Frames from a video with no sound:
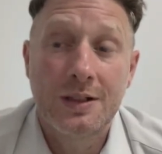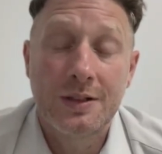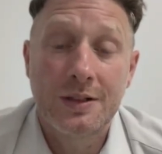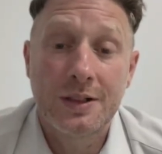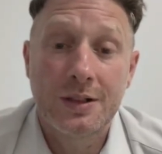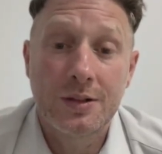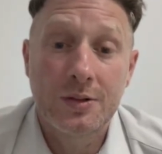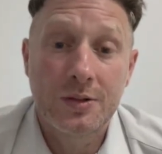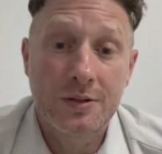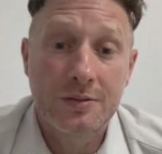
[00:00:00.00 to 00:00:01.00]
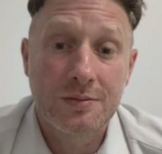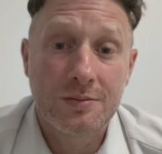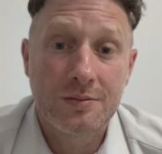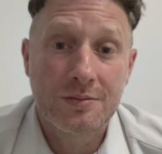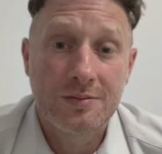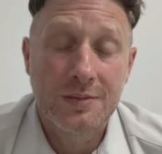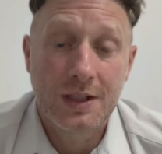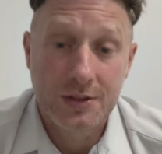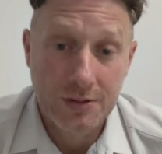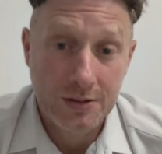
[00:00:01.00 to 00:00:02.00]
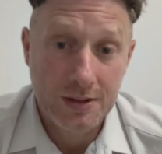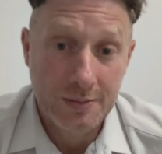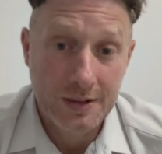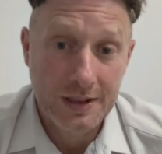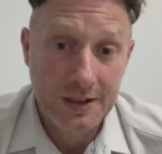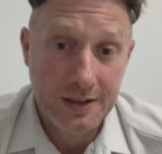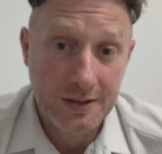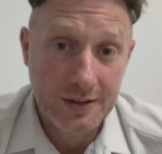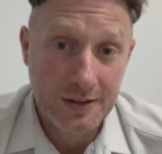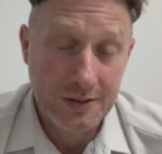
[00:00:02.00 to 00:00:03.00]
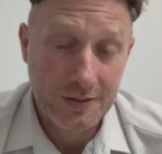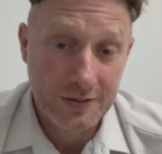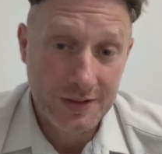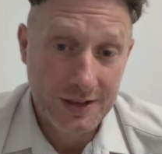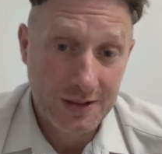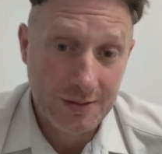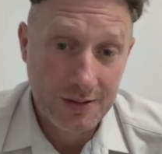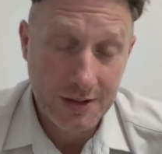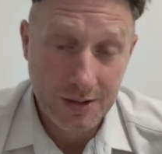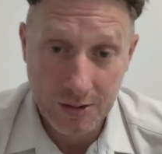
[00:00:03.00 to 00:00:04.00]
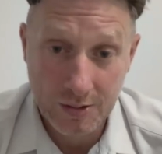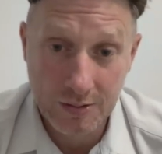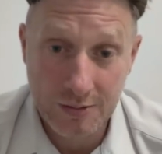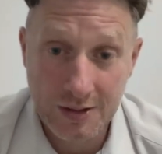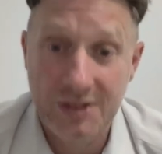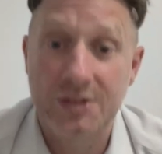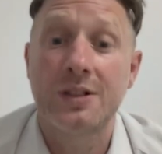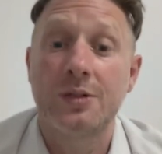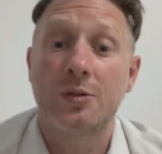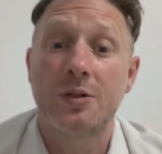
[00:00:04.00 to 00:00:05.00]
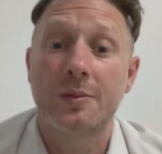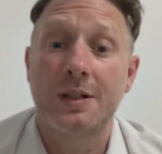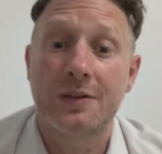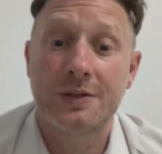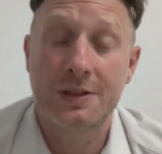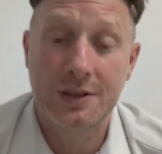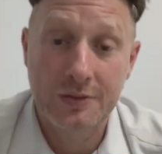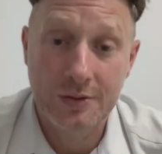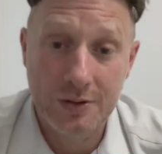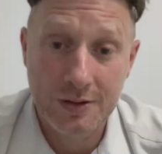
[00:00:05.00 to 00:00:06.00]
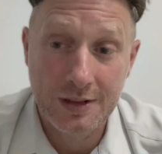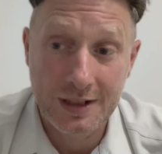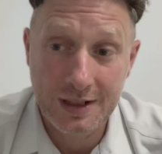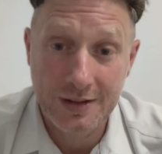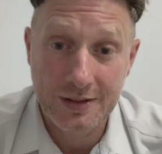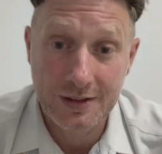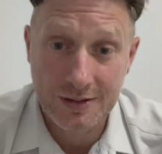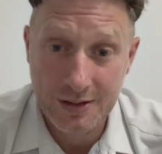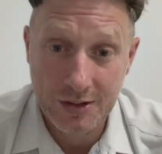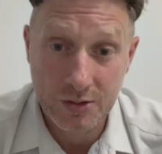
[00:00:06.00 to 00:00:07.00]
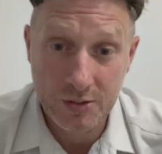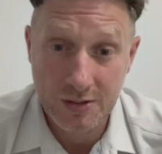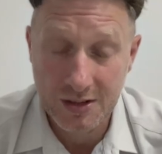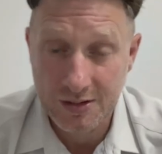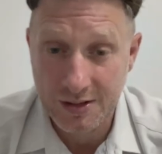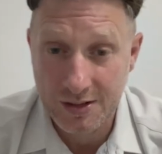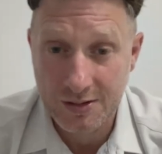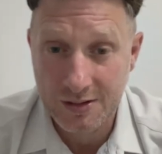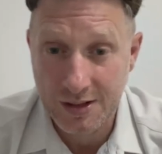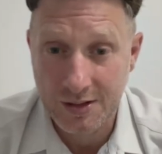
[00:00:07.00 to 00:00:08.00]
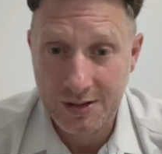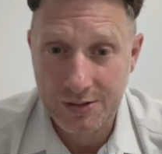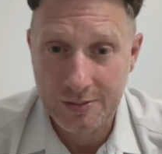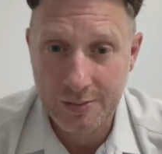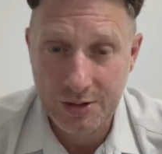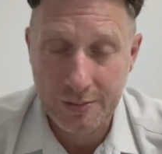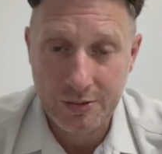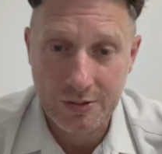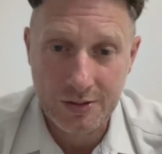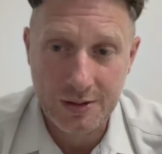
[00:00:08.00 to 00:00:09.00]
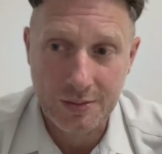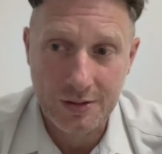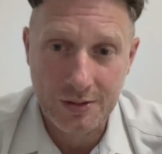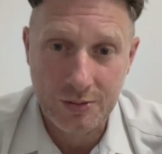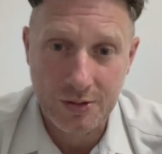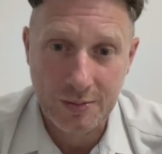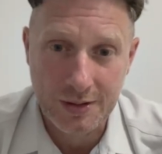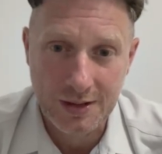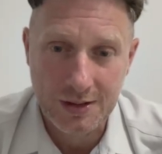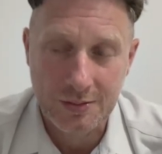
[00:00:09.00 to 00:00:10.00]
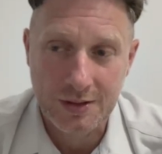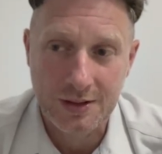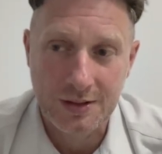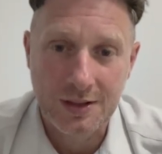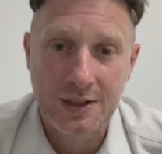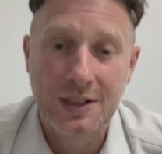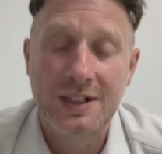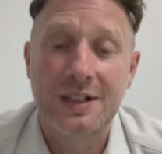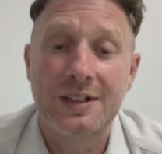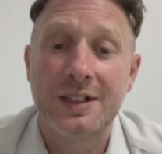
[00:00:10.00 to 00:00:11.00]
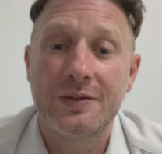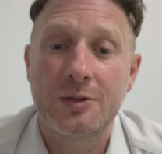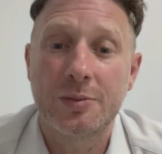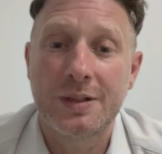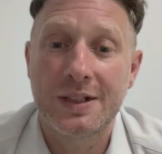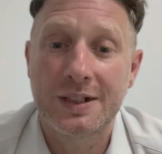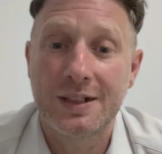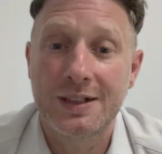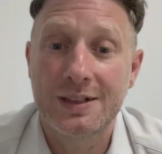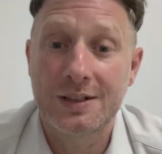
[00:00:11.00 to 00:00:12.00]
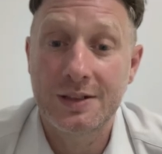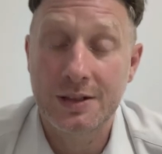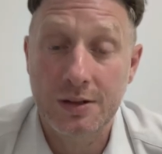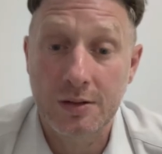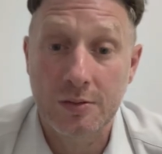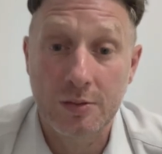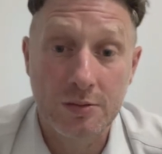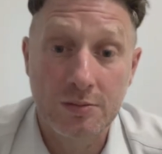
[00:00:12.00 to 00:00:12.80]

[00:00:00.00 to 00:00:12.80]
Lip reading: near Logan. It's only about 80,000 for sale, like a whole entire autobahn for sale for 80,000. They're new. They're like super cheap autos, but they're autobahns and they even repair cars. And he said, oh well,